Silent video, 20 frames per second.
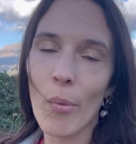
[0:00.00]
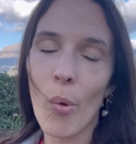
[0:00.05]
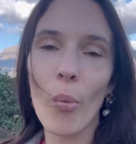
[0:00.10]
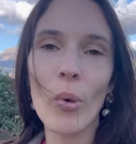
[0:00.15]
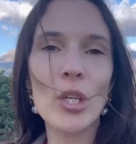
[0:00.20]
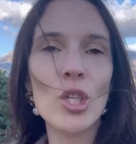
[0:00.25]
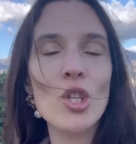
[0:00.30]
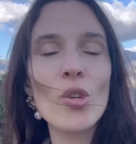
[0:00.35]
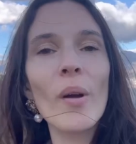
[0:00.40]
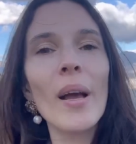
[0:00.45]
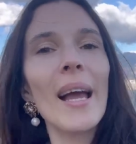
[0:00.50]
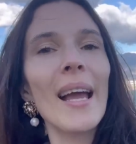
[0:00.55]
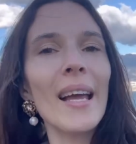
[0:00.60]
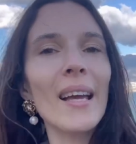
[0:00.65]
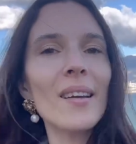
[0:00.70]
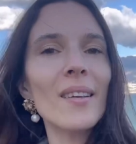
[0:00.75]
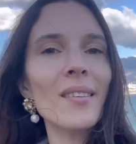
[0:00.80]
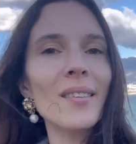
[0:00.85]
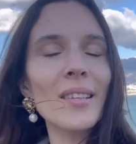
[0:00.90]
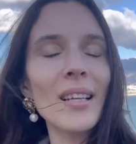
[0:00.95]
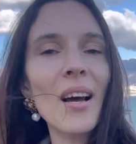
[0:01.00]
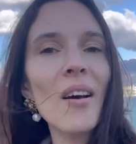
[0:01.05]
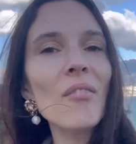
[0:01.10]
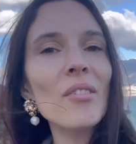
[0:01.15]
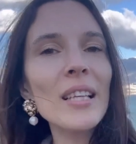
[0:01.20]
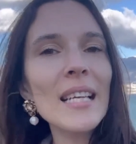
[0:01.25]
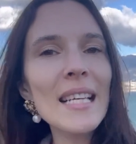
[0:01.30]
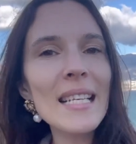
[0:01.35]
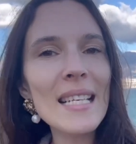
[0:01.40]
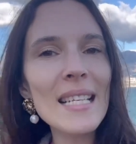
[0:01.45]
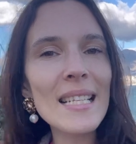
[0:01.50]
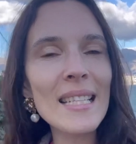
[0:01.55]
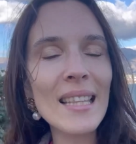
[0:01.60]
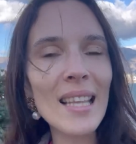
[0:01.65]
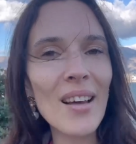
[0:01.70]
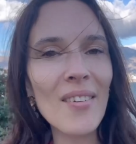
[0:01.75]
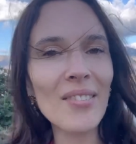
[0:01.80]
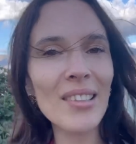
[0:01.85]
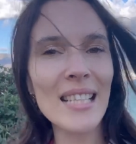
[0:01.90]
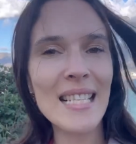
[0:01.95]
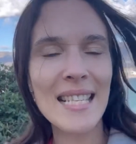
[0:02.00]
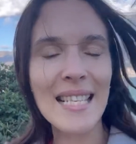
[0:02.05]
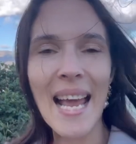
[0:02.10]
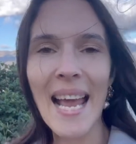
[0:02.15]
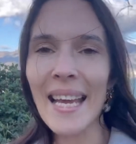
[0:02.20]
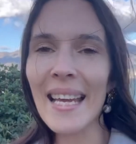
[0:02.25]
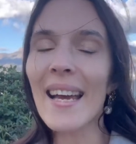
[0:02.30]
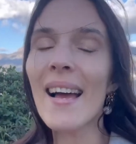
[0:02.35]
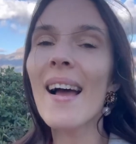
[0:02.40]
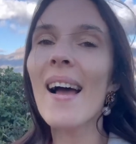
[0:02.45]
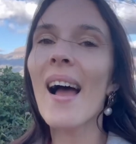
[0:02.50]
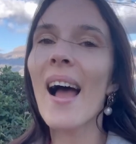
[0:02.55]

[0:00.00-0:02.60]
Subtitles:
We wish you a lovely, lovely day.